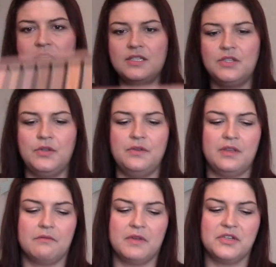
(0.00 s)
to
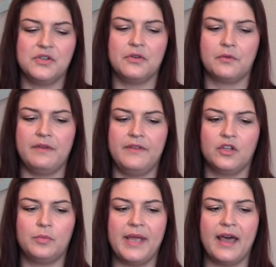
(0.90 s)
the original
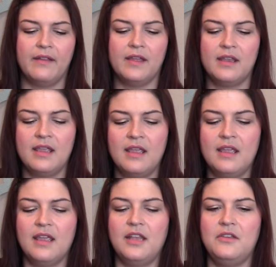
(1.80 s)
Revealed palette,
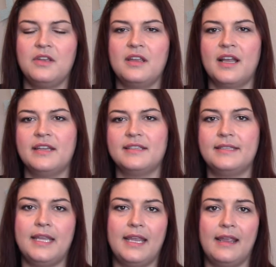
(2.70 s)
and you can kind of
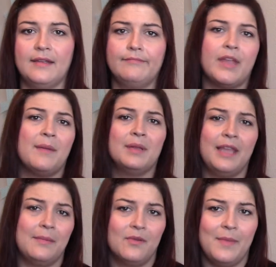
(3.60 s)
see, I'm a
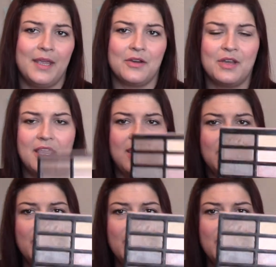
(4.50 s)
label maker geek,